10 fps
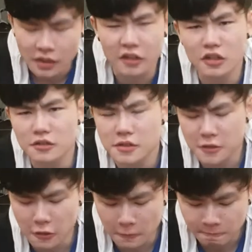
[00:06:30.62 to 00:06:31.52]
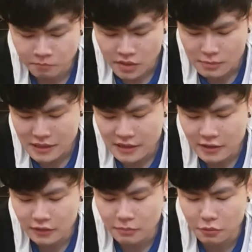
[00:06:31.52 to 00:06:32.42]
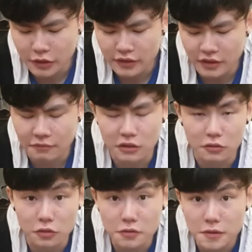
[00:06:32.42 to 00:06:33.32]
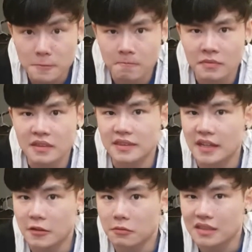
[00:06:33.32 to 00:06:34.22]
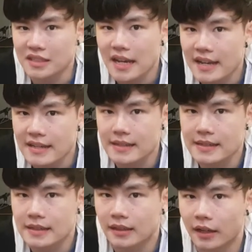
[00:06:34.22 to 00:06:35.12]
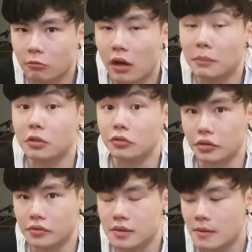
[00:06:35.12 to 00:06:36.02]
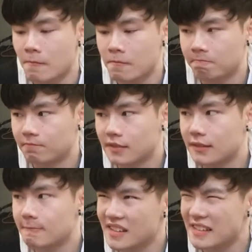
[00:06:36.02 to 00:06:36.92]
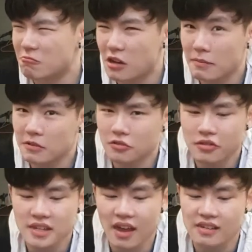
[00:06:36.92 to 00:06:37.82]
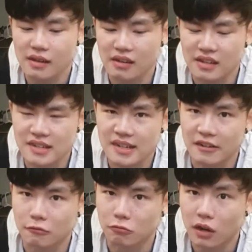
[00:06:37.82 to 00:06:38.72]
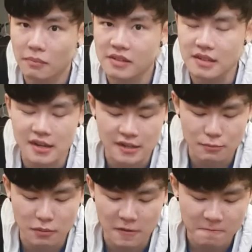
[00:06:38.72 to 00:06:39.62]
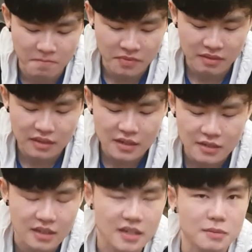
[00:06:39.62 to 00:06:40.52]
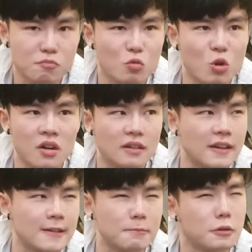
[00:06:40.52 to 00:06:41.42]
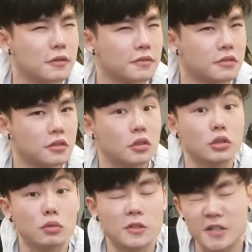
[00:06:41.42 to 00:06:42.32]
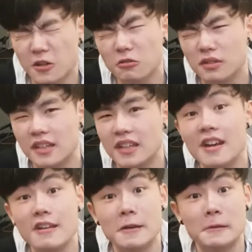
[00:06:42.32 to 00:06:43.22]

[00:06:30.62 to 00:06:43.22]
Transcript: I gotta say though, speaking on the point of the noodles, they don't taste like ramen noodles. Ramen noodles has that distinct ramen taste, but this tastes more like a bowl of noodle you would generally get in